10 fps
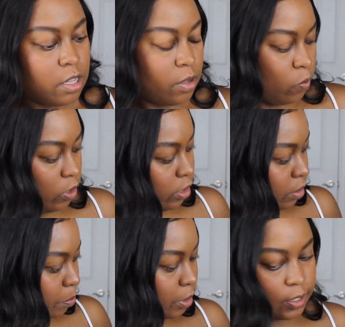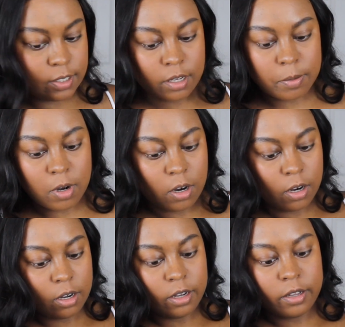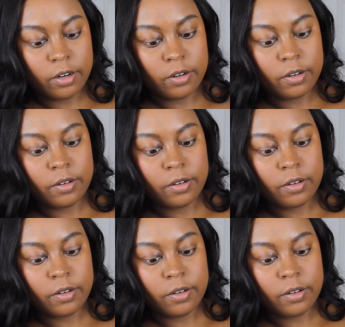And we're gonna put some on